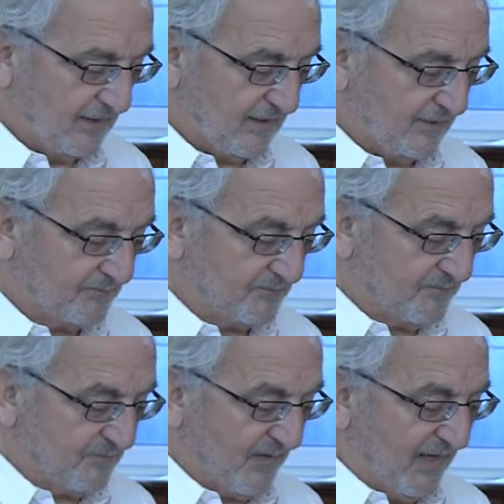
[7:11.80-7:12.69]

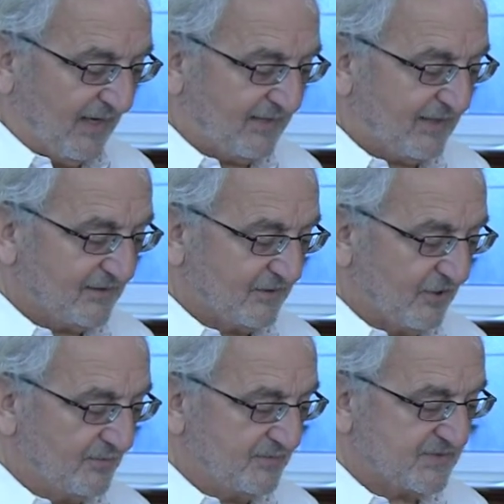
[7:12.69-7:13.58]
And that
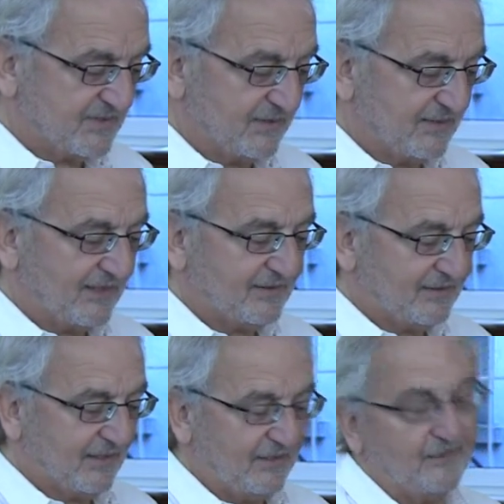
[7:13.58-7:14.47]

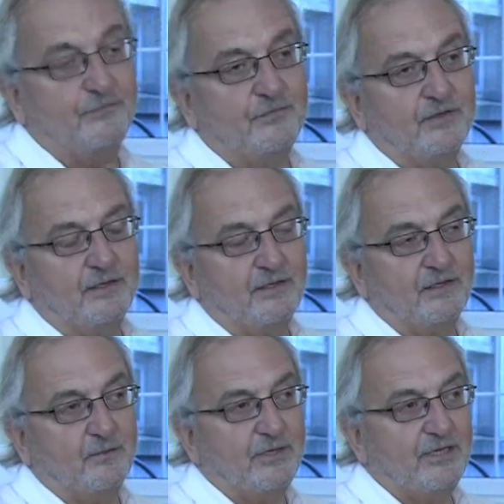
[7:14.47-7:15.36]
kind of,
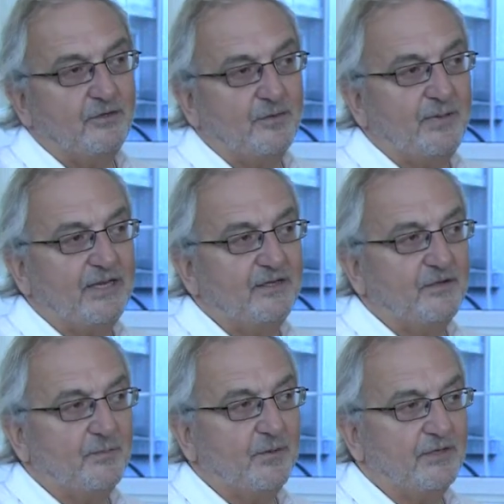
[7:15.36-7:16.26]
in a way, you're
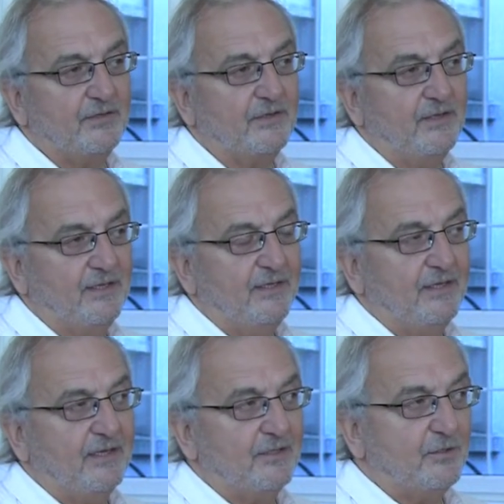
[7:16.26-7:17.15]
dependent upon
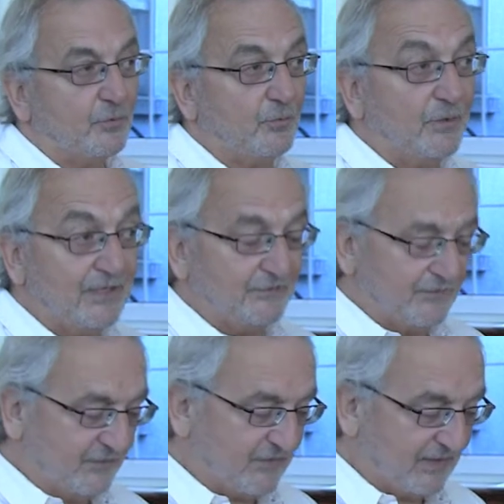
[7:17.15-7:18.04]
the goodwill
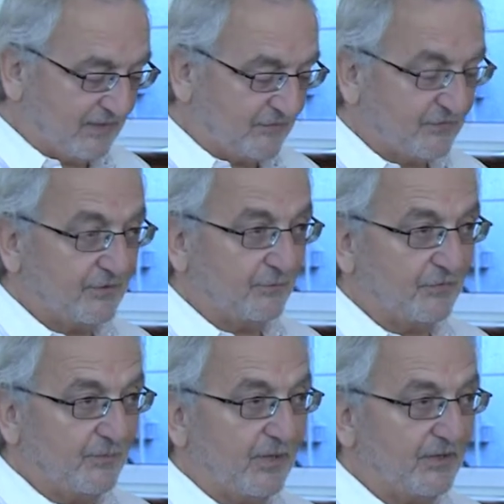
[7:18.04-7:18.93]
of the state to
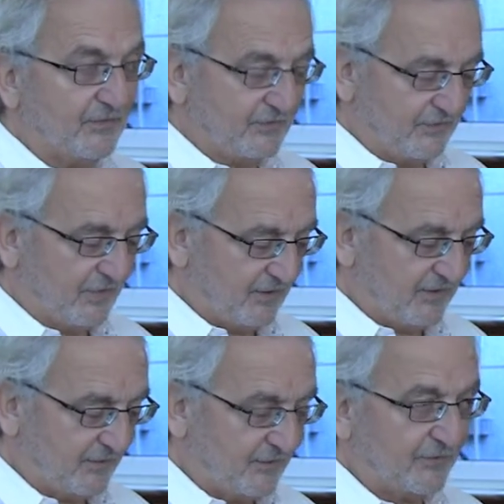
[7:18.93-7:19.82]
respond
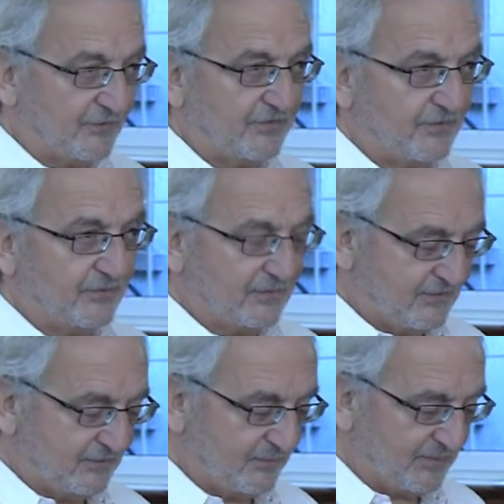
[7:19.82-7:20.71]
or
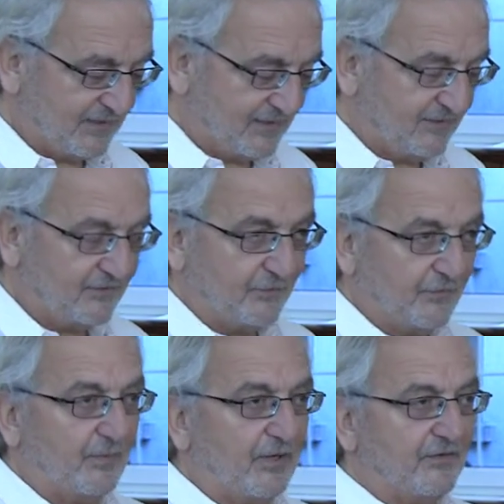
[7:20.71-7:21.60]
to begin to
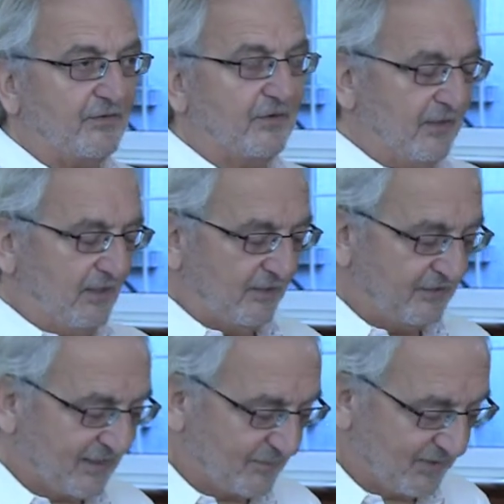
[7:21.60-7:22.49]
respond
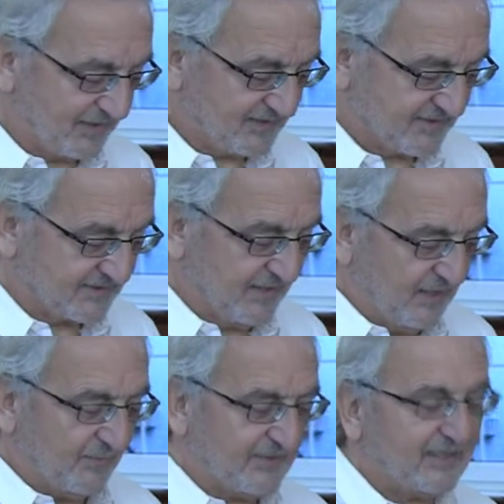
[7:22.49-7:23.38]
on that basis.
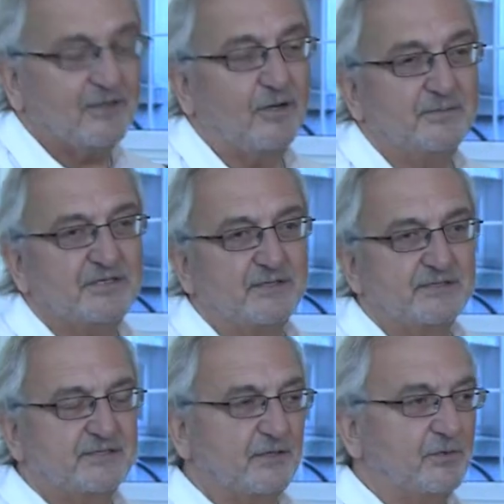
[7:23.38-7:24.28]
But that comes
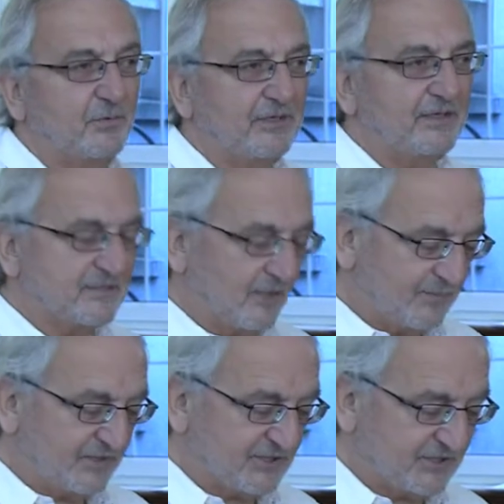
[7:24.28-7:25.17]
unstuck when there's
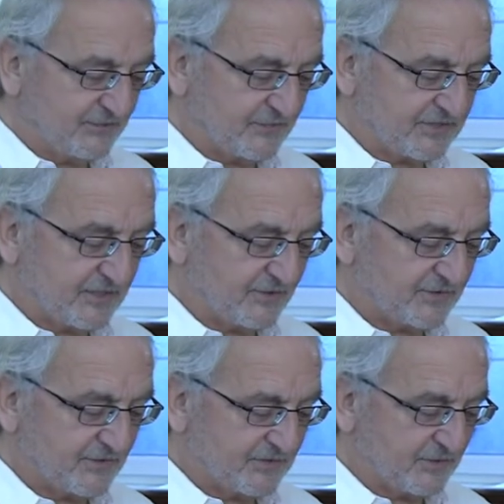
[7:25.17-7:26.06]
competition for
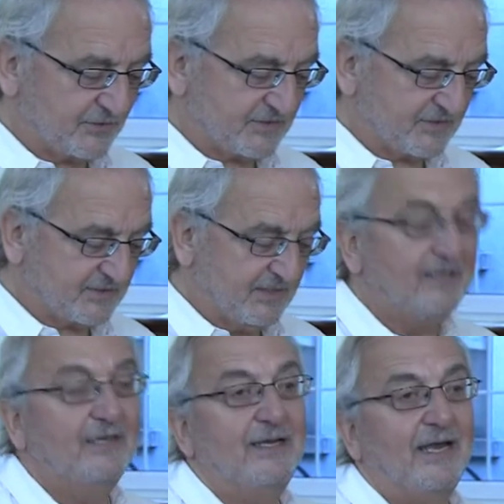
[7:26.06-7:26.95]
scarce resources.
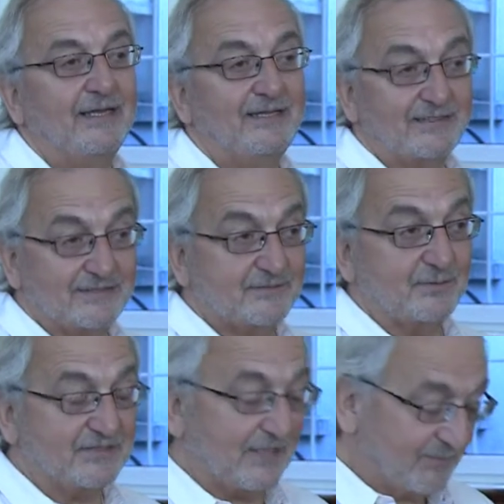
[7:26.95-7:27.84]
And
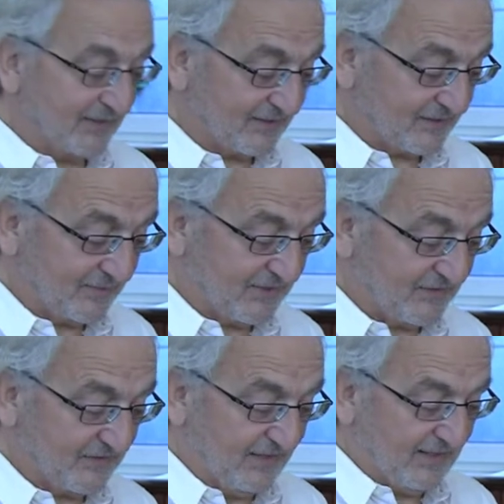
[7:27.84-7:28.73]
that's what's happening at the
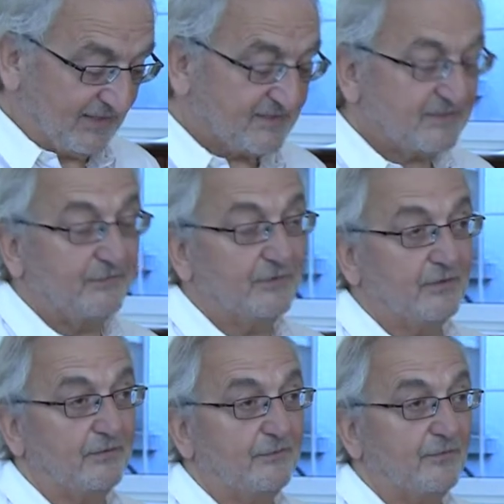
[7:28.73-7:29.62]
minute. And it's
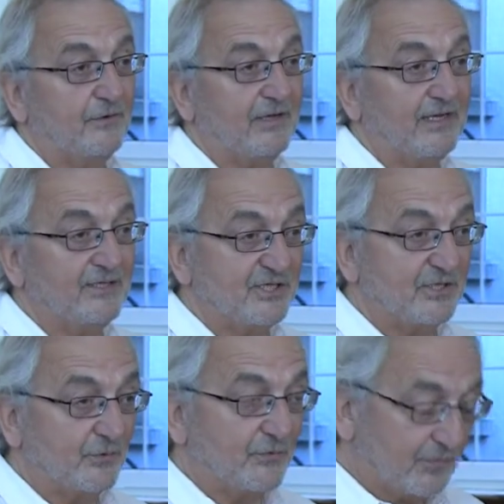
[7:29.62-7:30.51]
difficult for
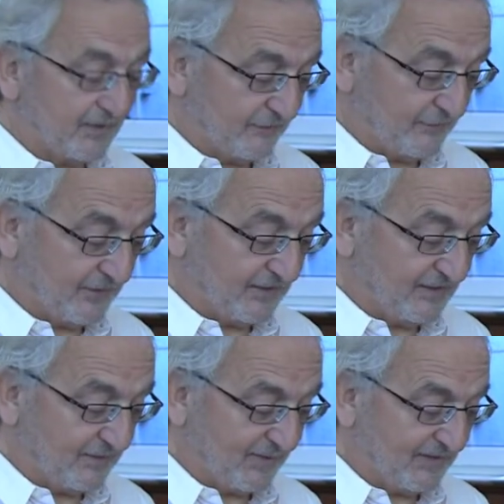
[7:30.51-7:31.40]
NGOs, when they're
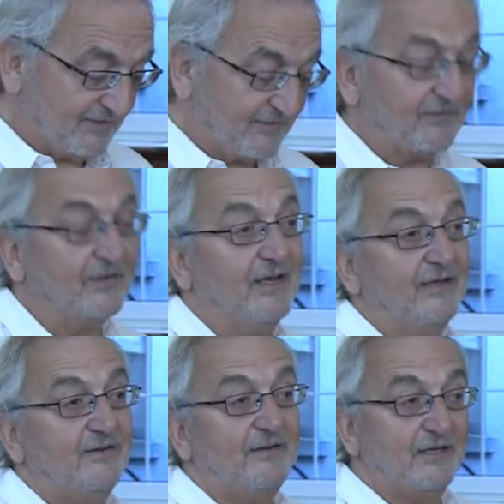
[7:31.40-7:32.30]
funding dependent,
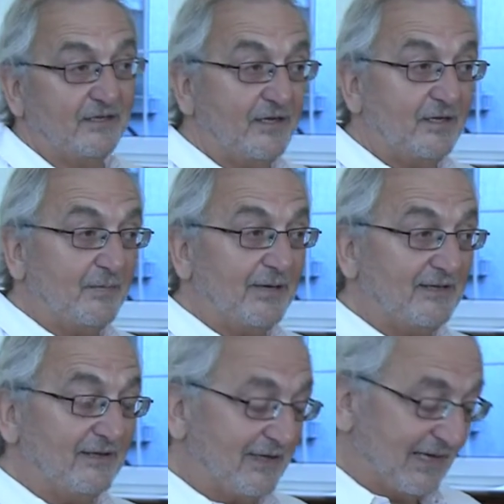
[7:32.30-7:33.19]
to take an
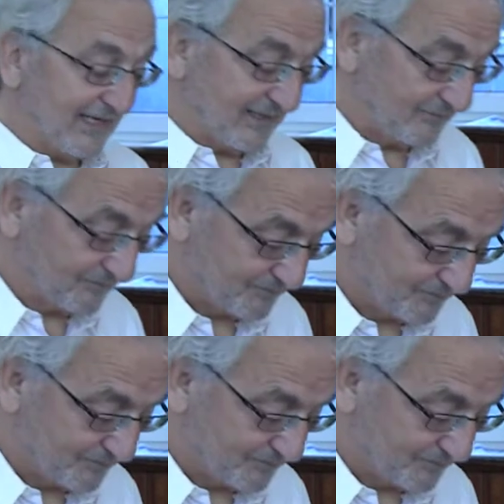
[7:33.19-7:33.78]
independent line.